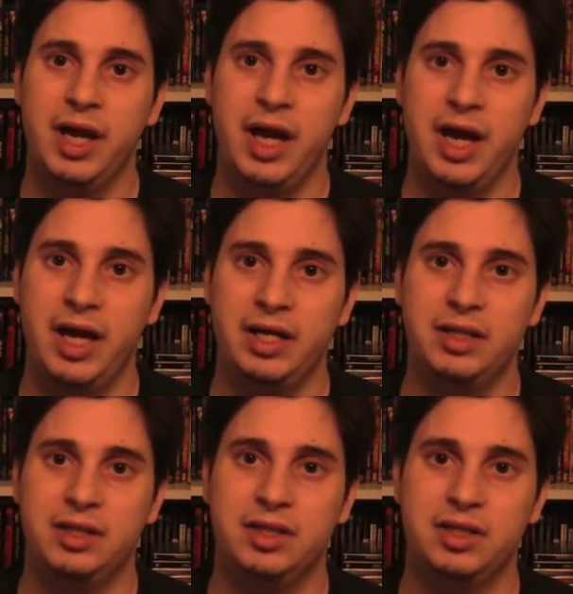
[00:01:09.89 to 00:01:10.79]

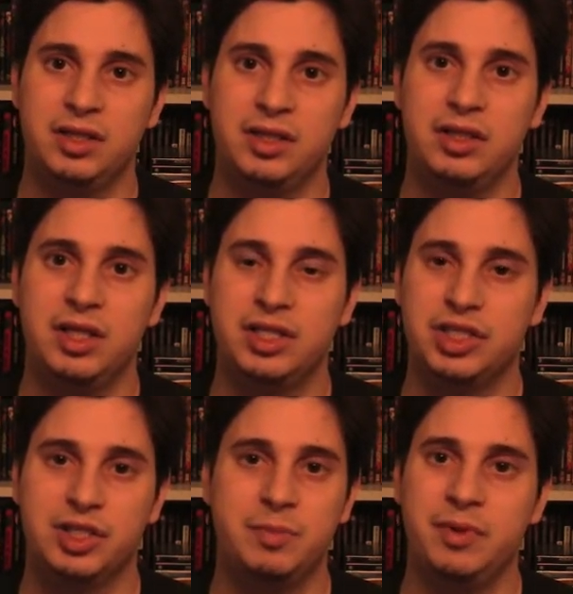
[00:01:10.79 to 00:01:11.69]
and it's
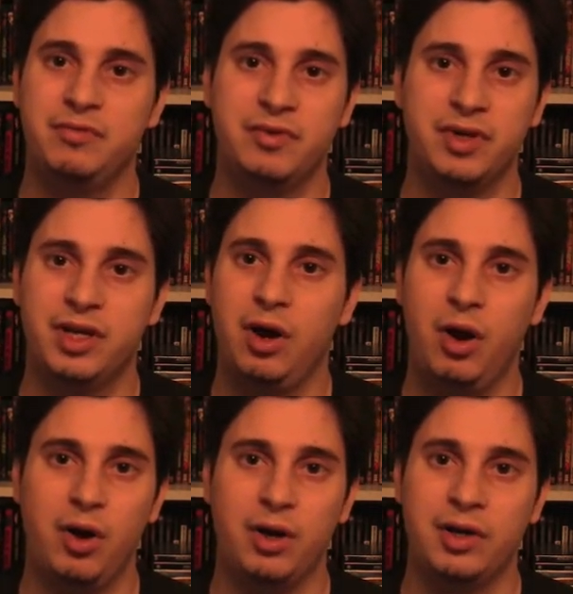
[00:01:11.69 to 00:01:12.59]
just been really
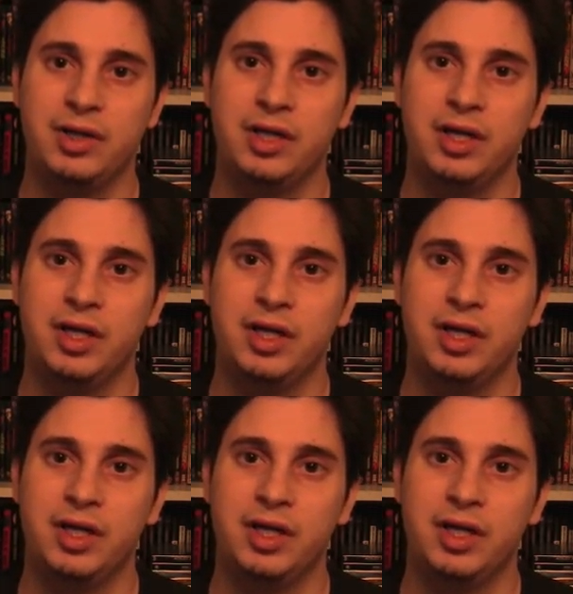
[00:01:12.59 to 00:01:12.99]
hard.